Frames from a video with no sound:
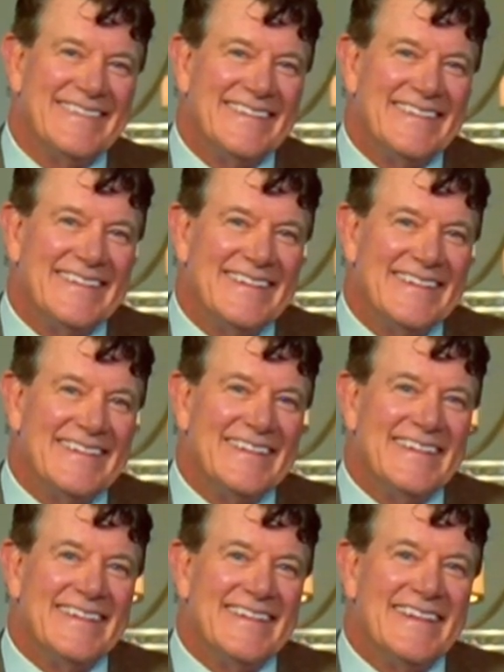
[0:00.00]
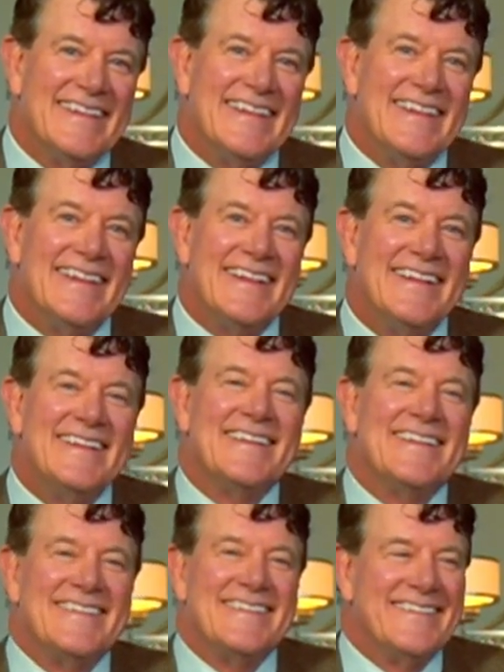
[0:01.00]

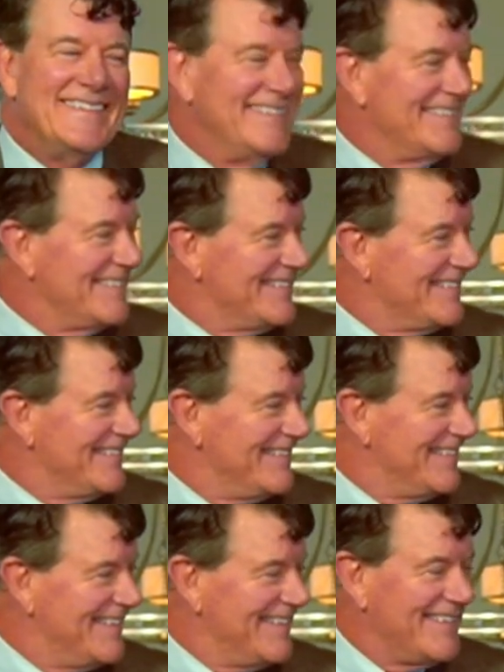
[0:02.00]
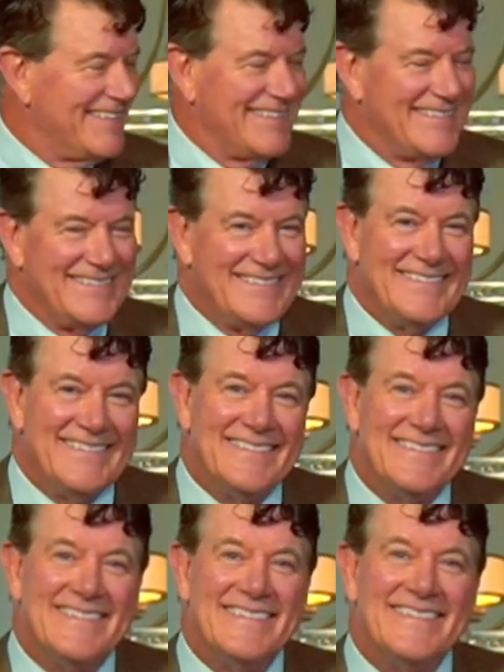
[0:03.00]

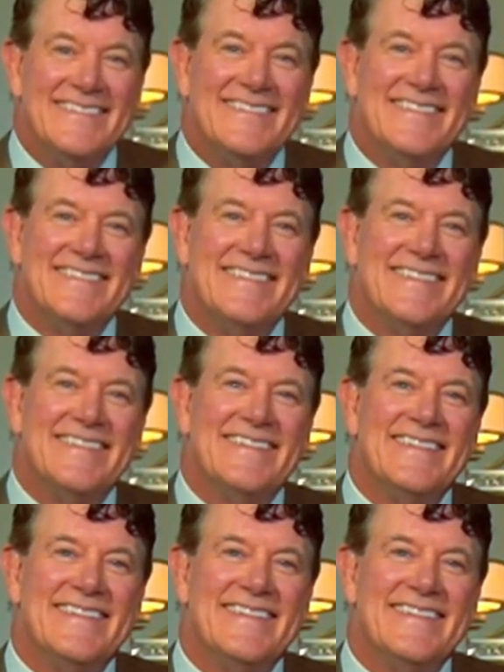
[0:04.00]
No words are spoken by the person on screen.